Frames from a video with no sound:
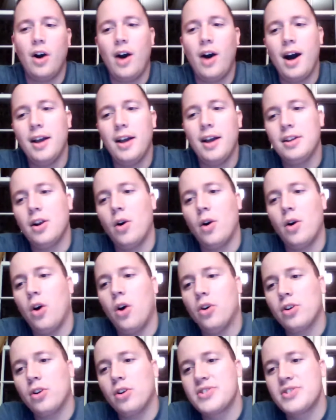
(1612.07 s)

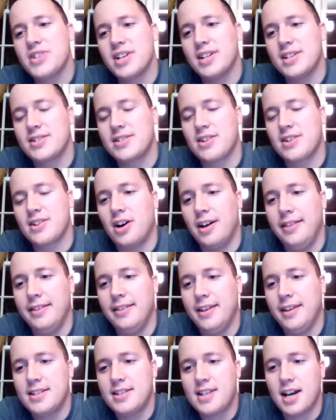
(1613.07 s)
Holgorsen
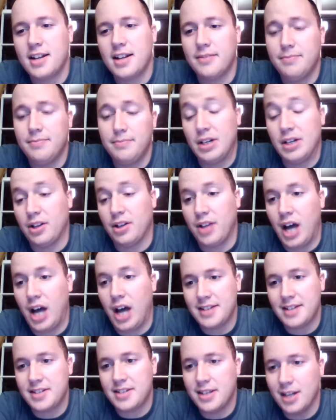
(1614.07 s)
he's kind of been on the hot
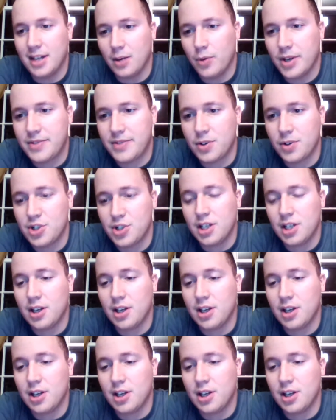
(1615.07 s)
seat at West Virginia.